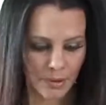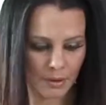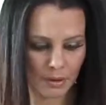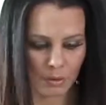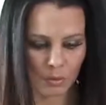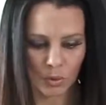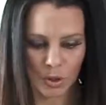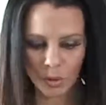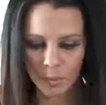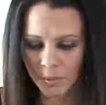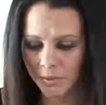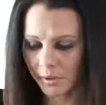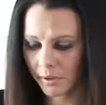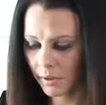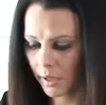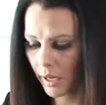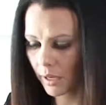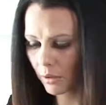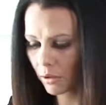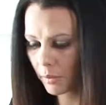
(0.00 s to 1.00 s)
Whoops, I
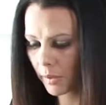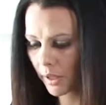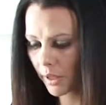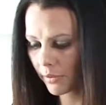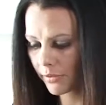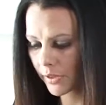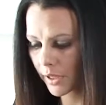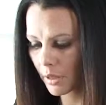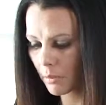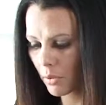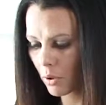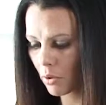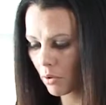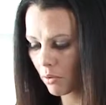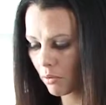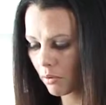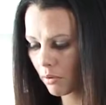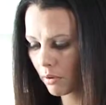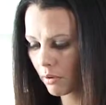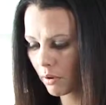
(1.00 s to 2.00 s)
had a little bit left in the bowl.
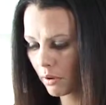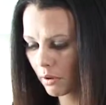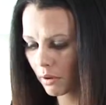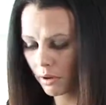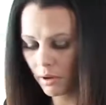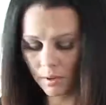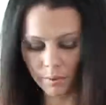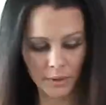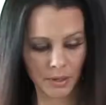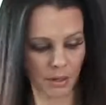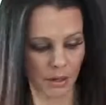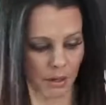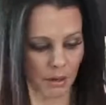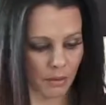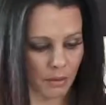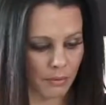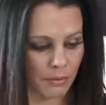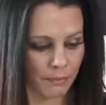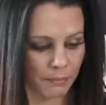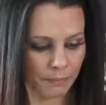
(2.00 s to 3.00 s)
There we
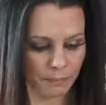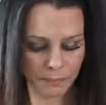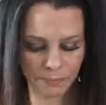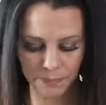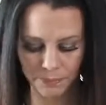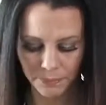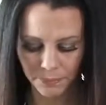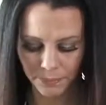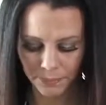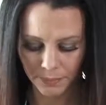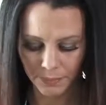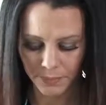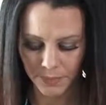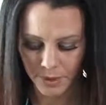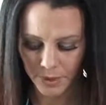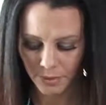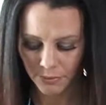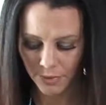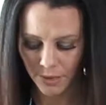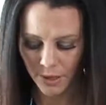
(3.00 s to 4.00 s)
go.
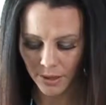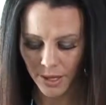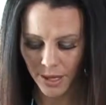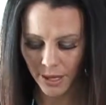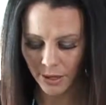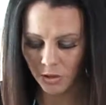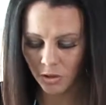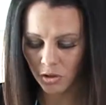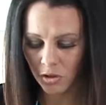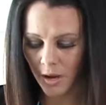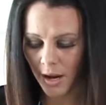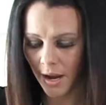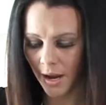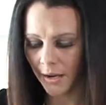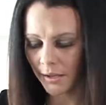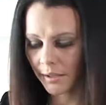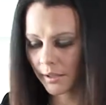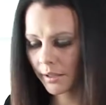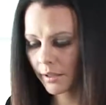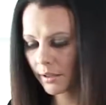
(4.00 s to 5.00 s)
Vanilla
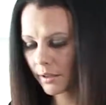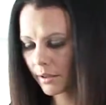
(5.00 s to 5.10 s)
extract.